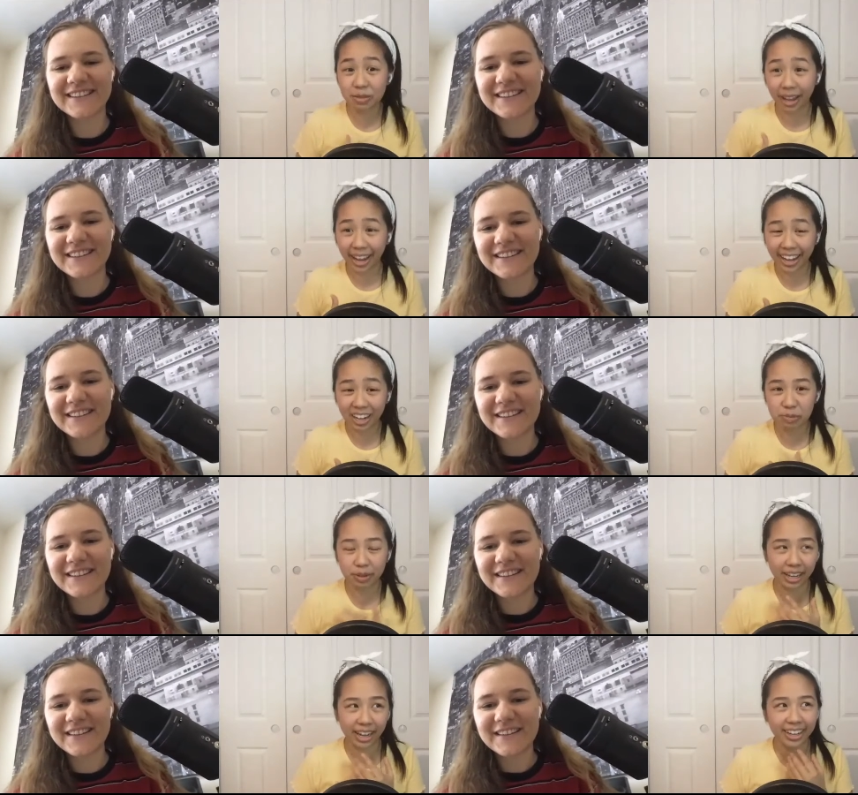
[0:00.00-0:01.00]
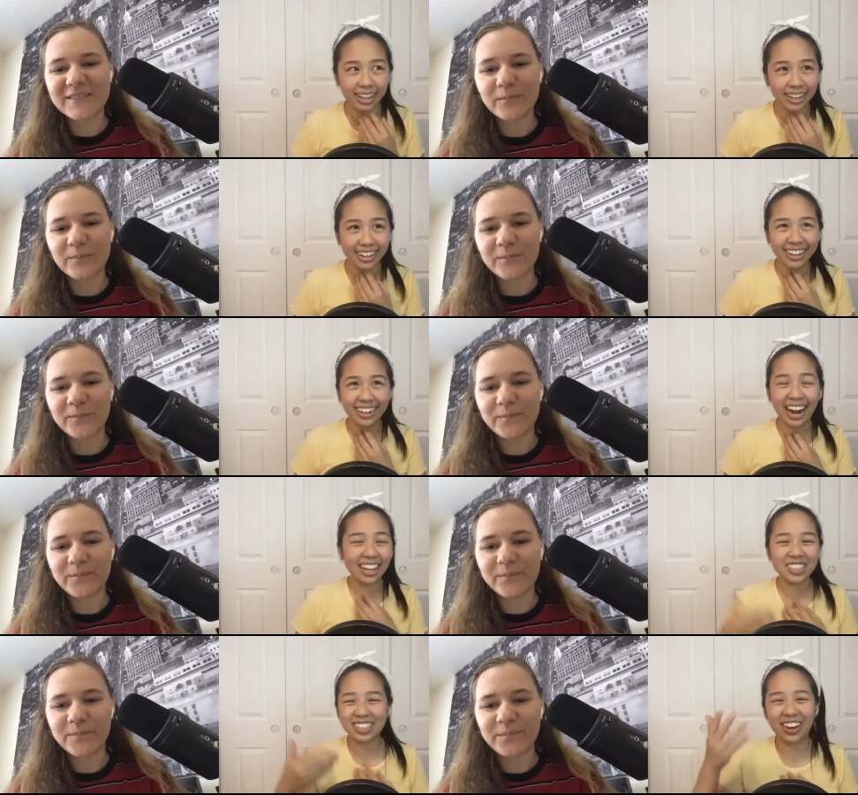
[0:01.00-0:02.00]
Speaker 1: playing. But like mm-hmm. I
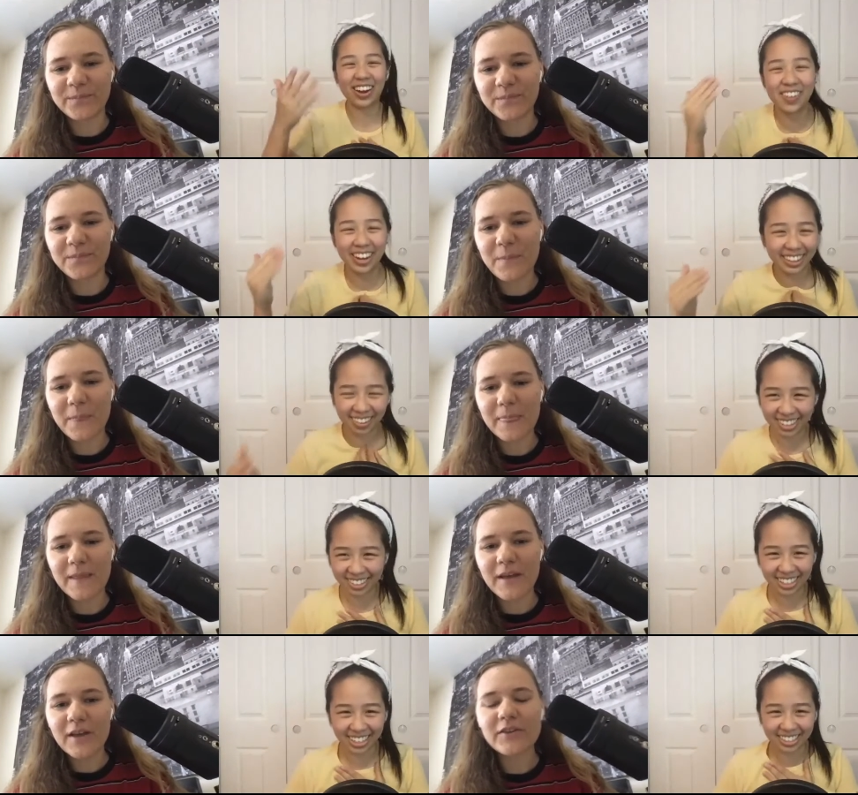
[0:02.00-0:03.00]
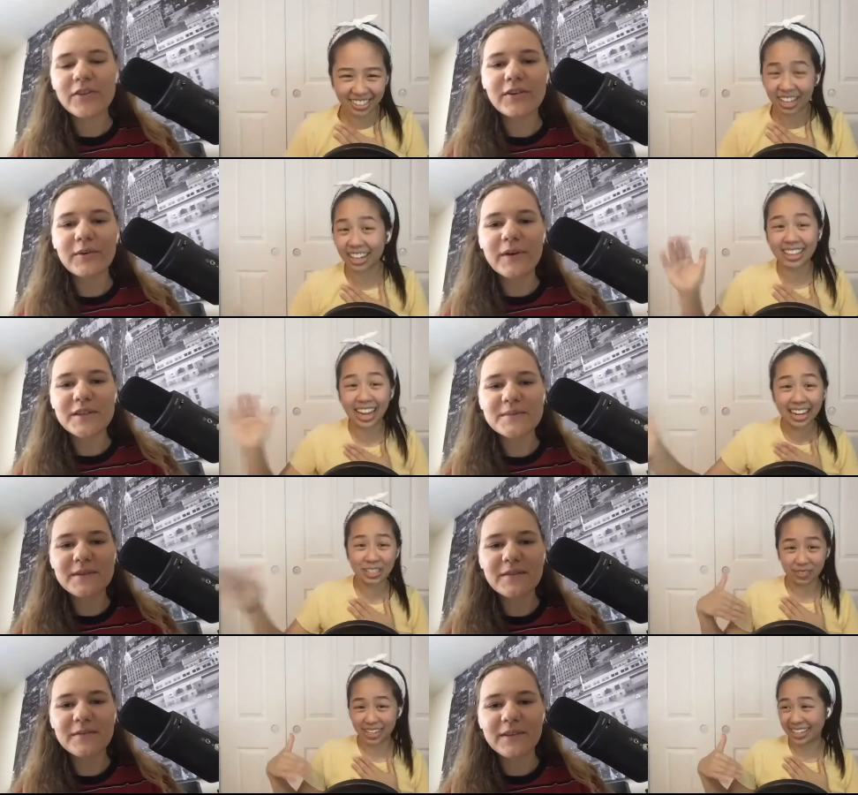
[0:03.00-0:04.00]
just thought about that when you said enter like no, that, that to
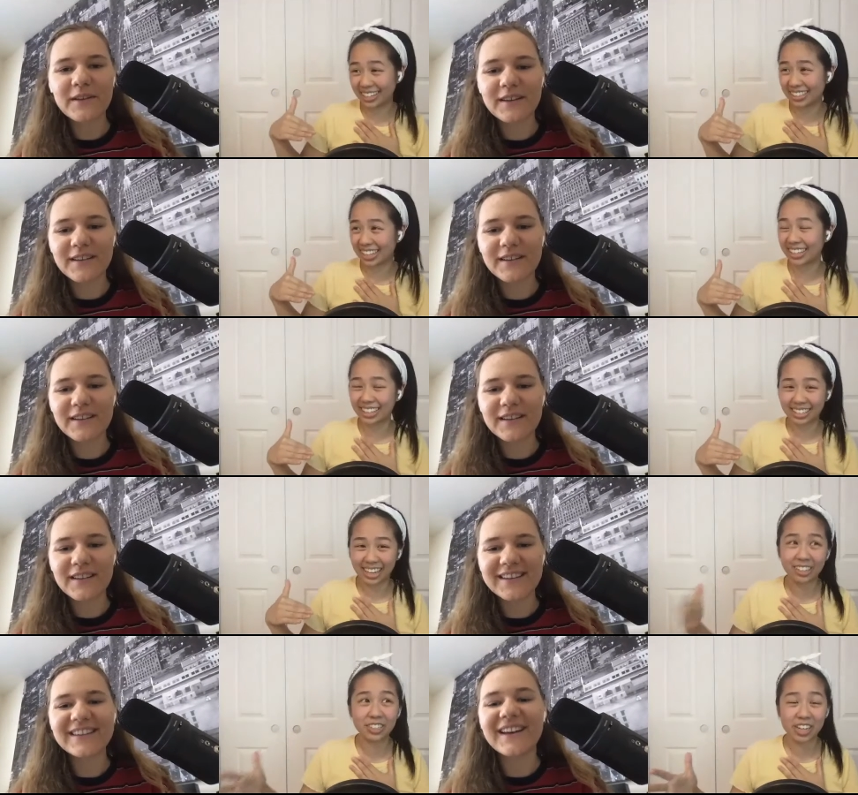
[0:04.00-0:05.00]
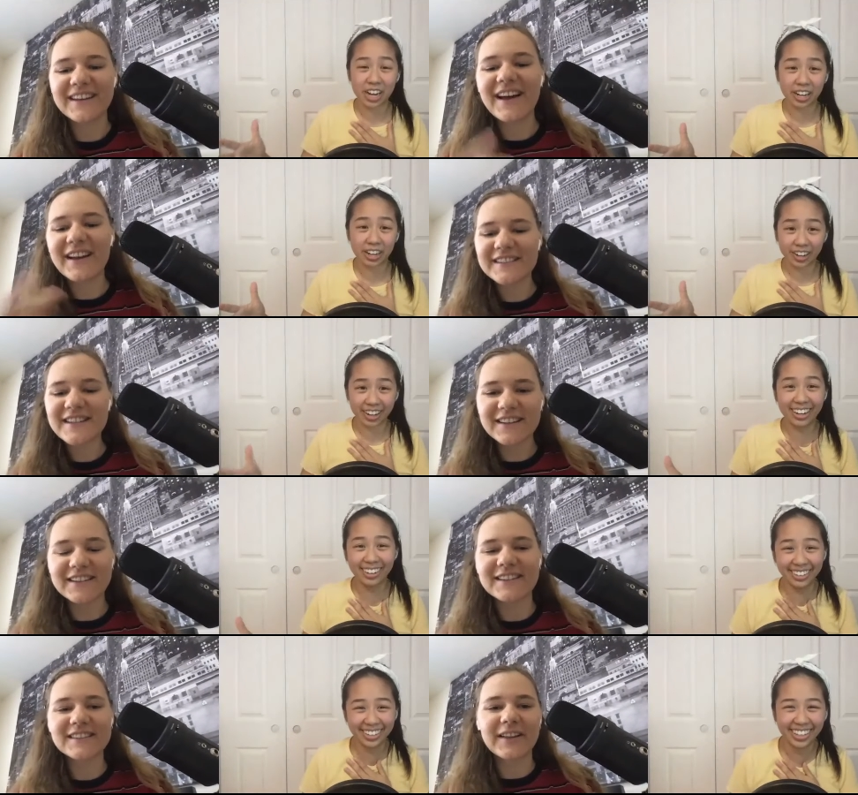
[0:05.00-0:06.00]
me, me of- is like entertaining. Yeah, yeah,
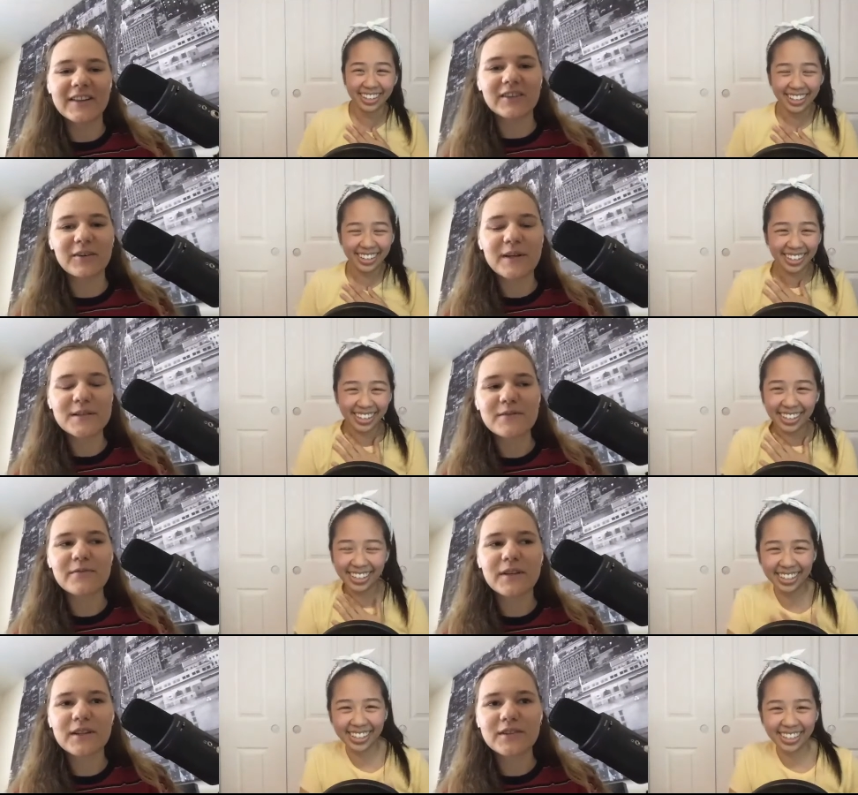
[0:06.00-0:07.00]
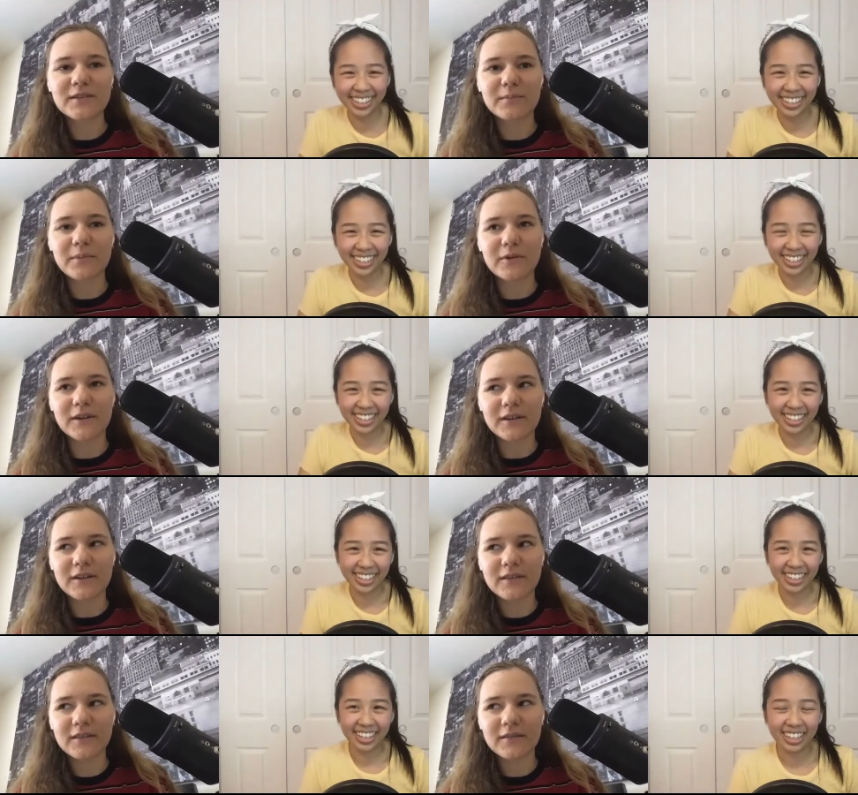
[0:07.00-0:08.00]
exactly,
Speaker 2: exactly. that reminds me of Victor
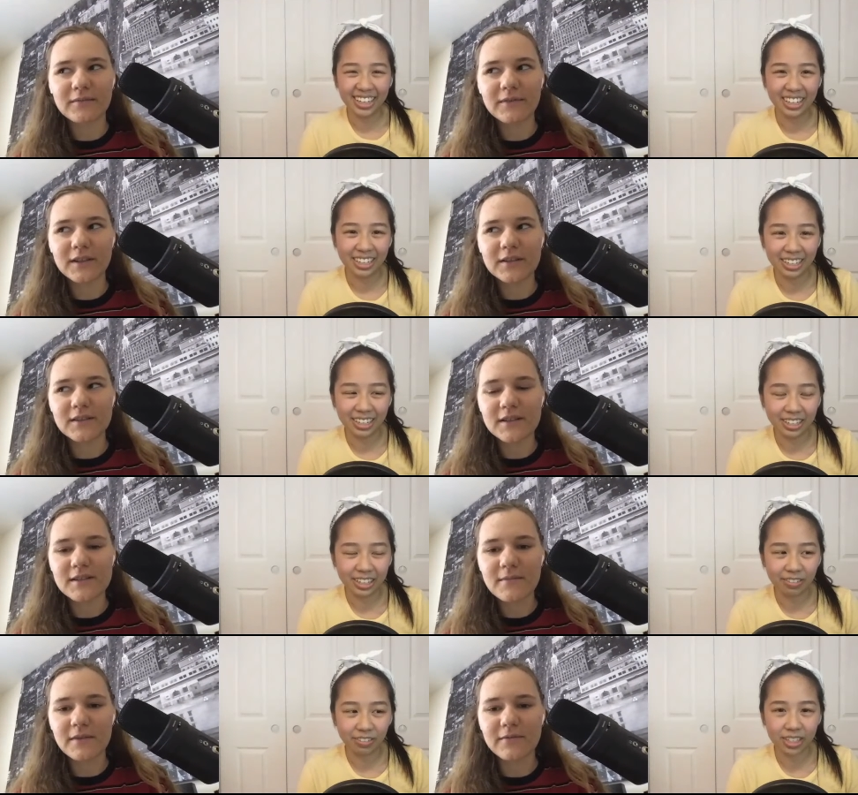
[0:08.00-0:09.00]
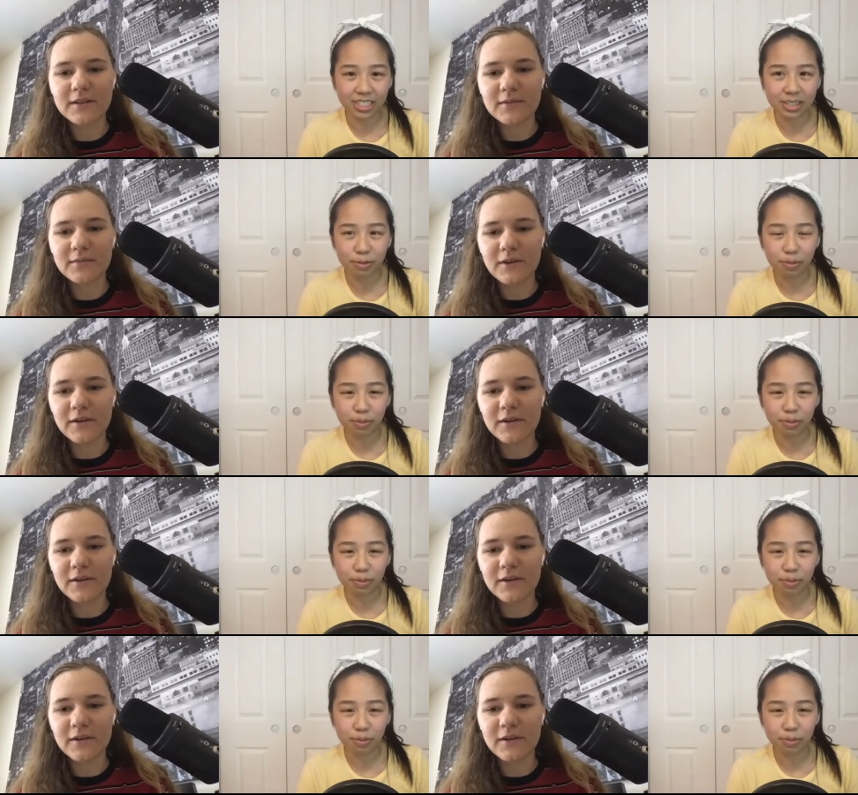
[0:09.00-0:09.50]
Borge. is that Victor his name? Yeah, Victor